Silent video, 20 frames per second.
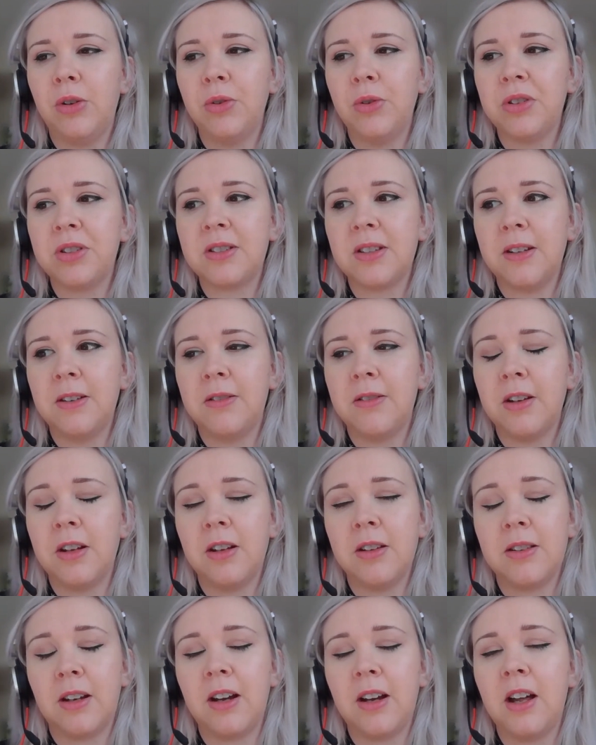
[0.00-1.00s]
also
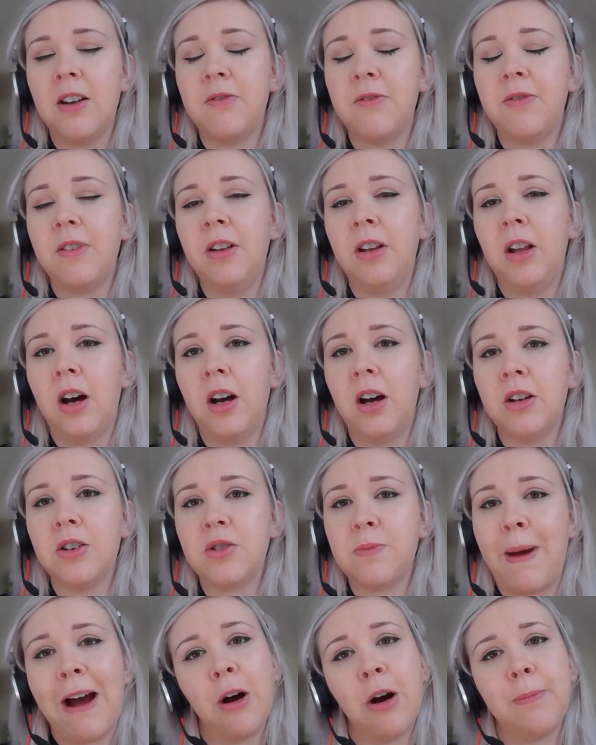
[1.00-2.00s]
the kind of
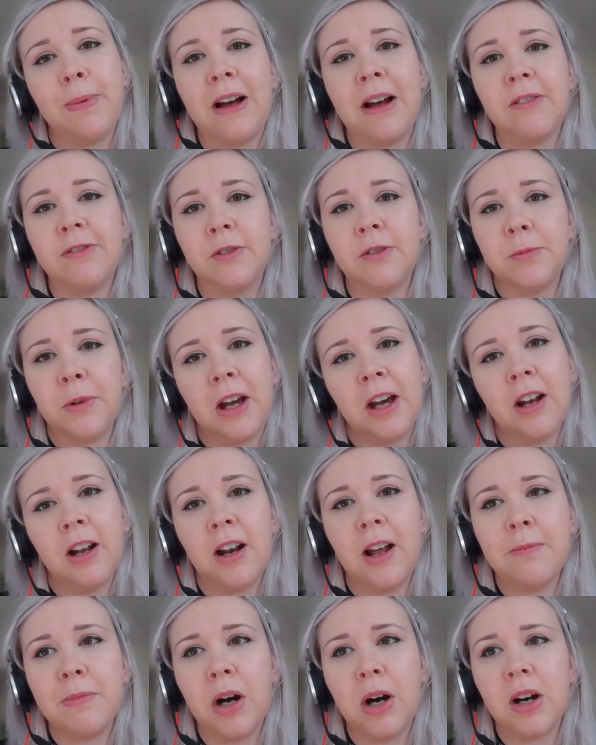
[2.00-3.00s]
large Power Platform kind of
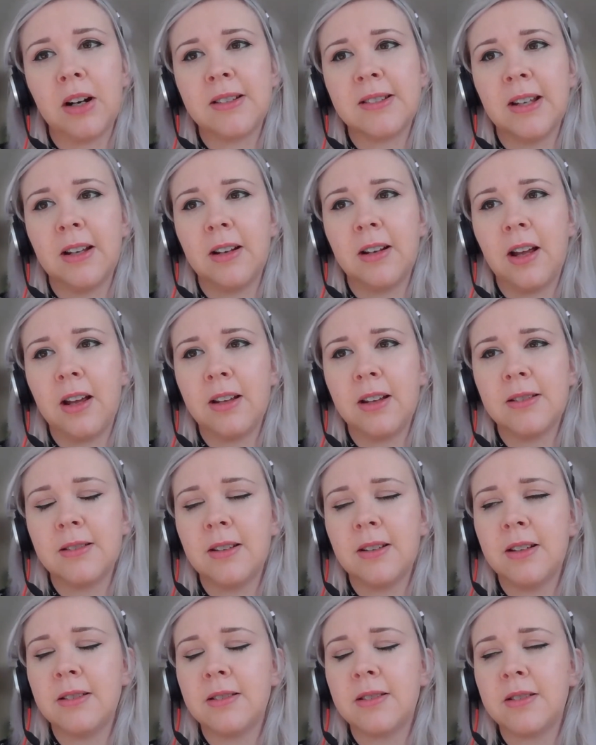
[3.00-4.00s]
like marketing, like,
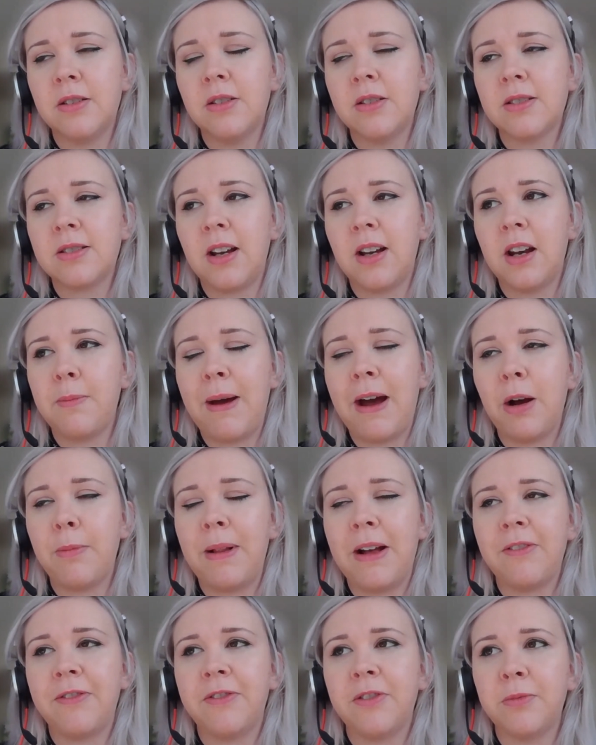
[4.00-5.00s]
and as soon as kind of Power
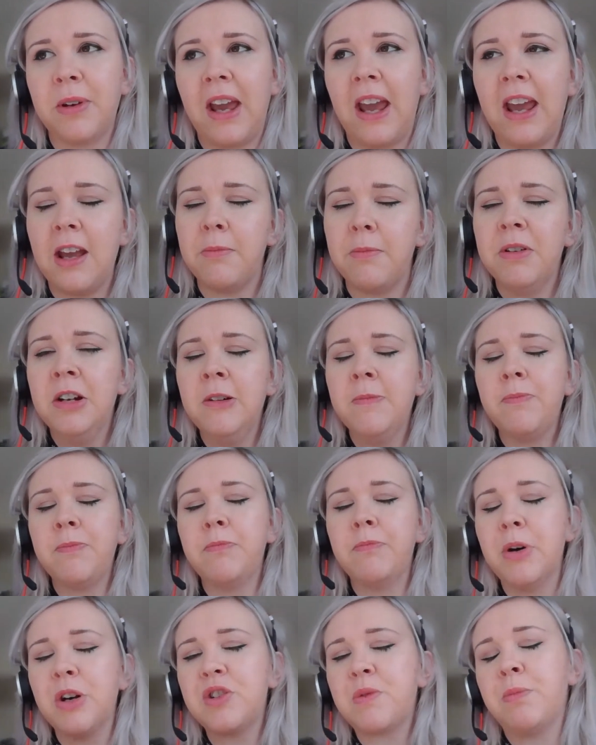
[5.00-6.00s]
Platform came,
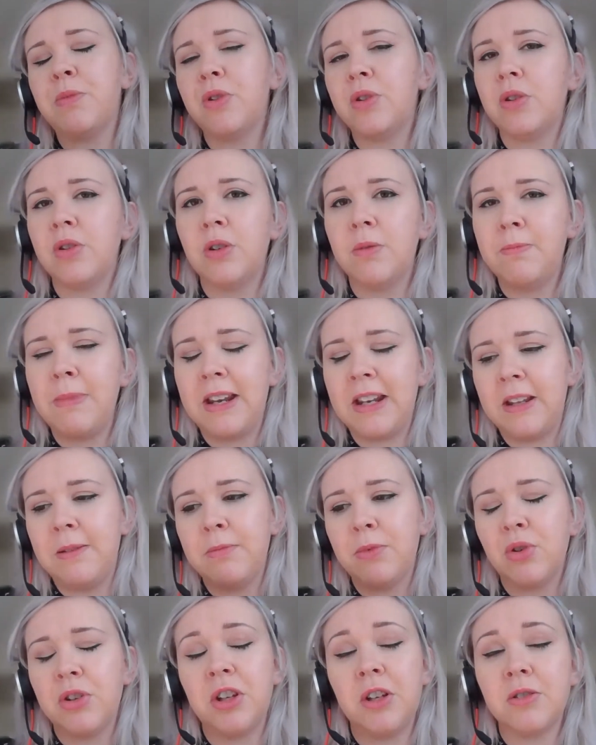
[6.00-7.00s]
many
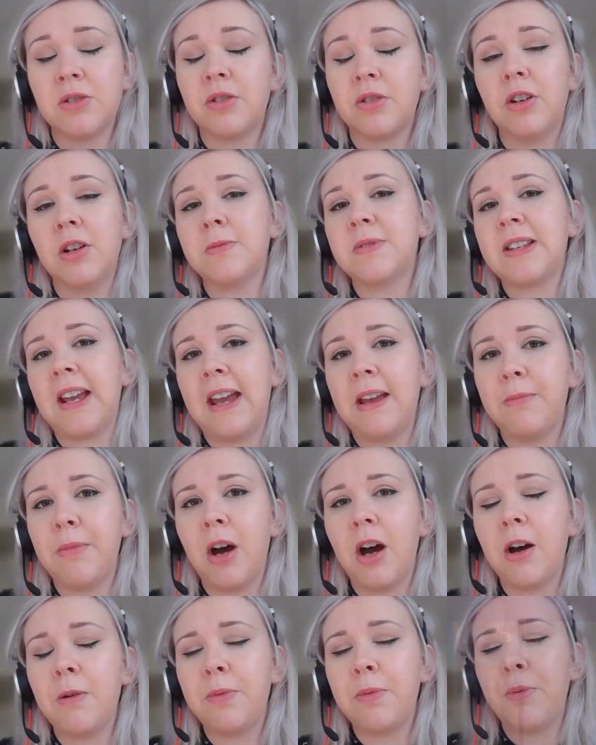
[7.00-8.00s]
more user groups came up.